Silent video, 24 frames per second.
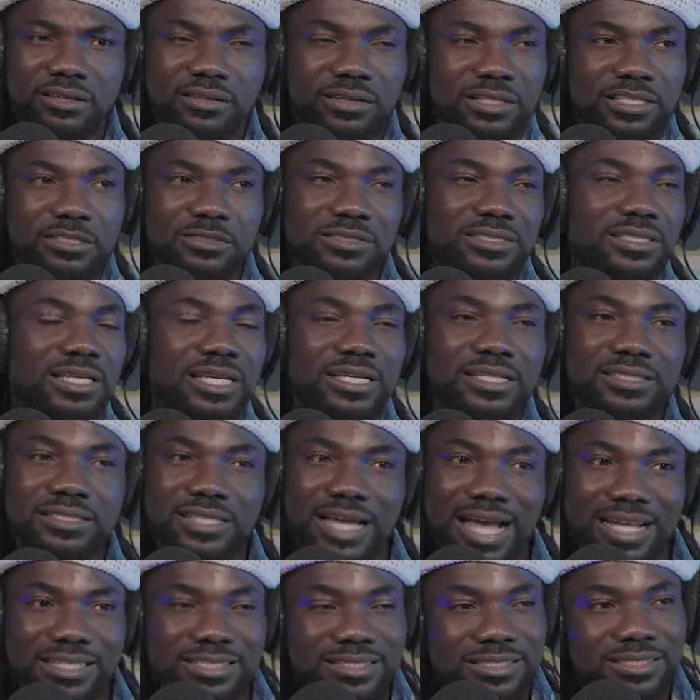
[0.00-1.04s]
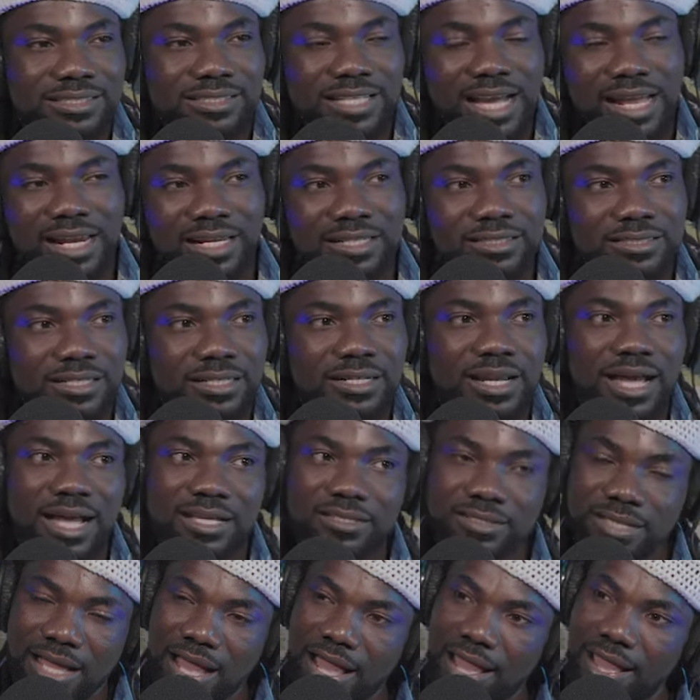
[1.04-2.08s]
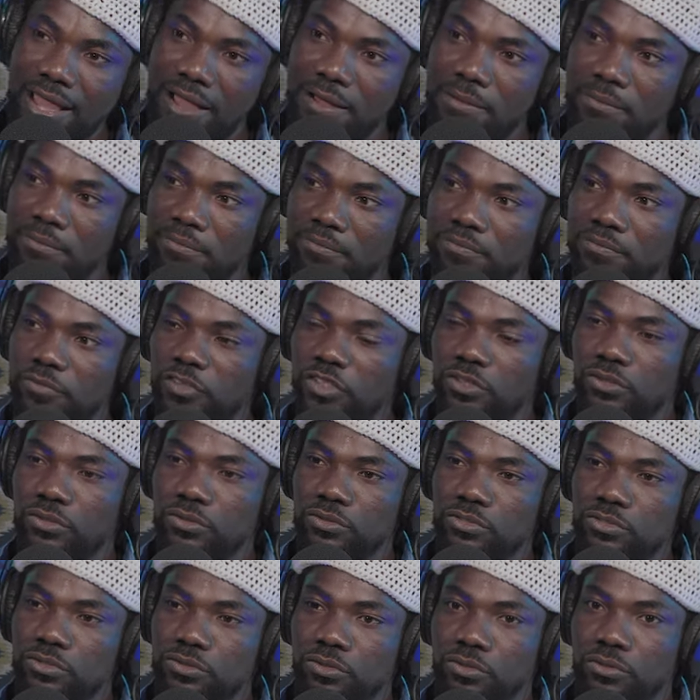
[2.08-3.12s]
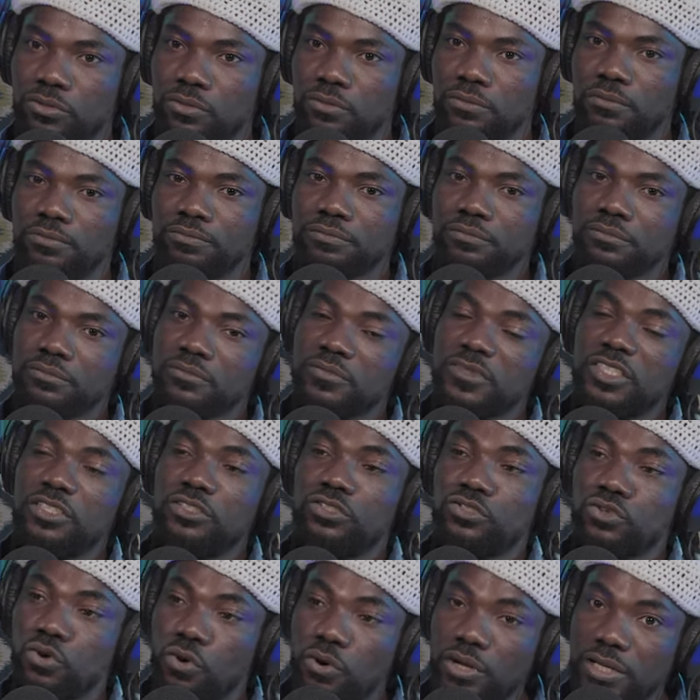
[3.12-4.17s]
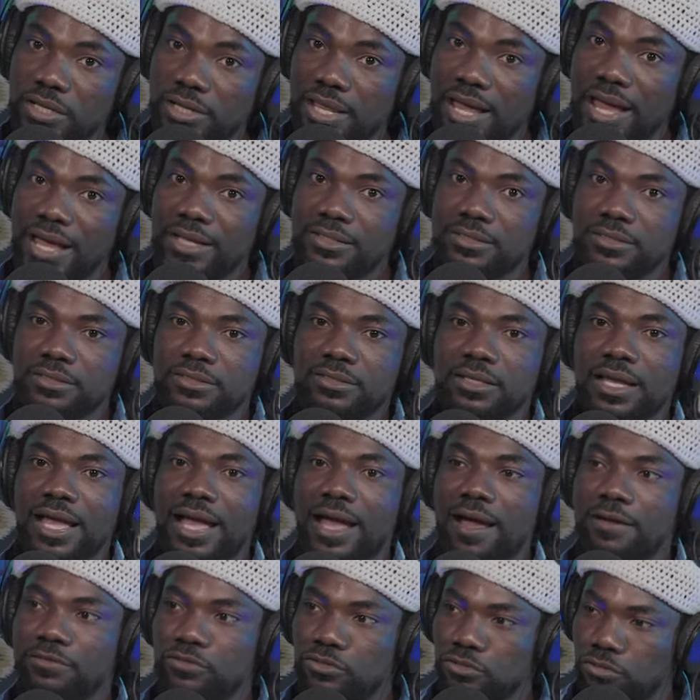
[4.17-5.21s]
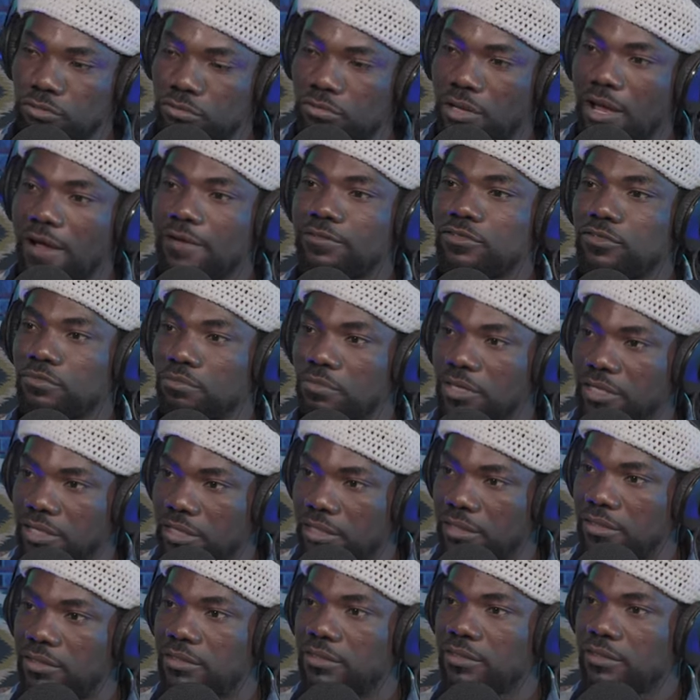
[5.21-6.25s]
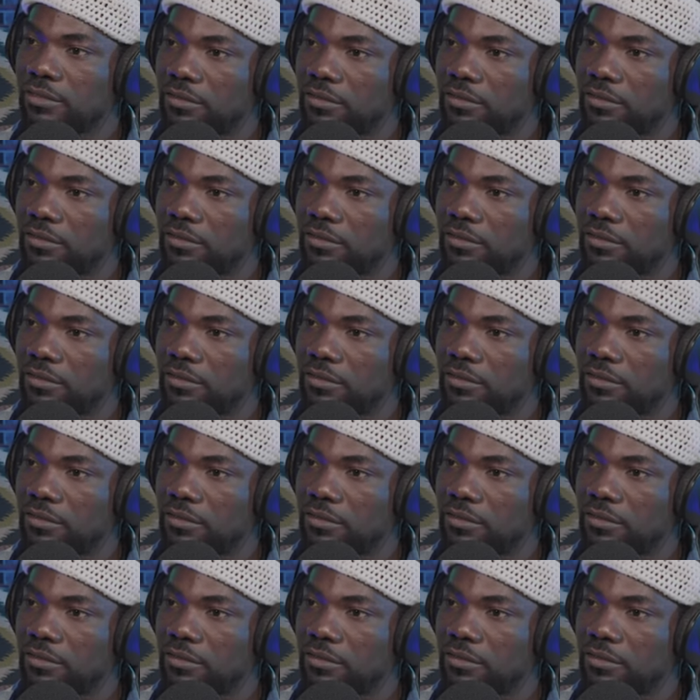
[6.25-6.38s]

as talented as I am, you know. So knowing that, I have to make it